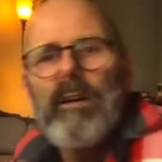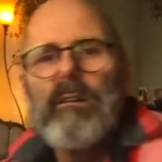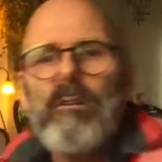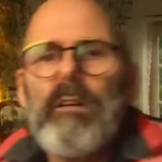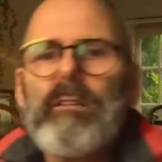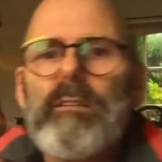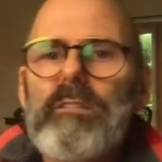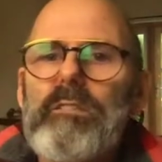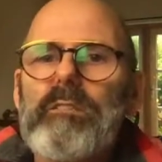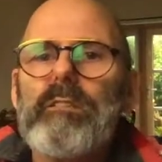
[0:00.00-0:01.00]
look at
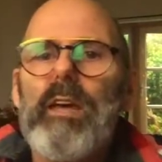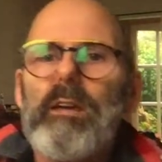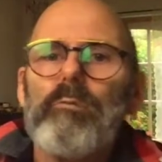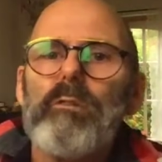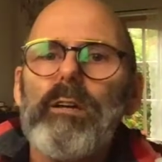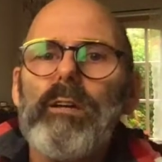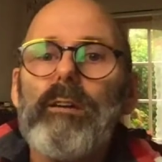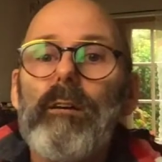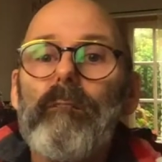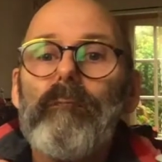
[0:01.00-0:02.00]
this table
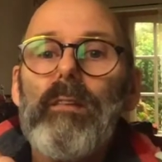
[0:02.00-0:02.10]
here.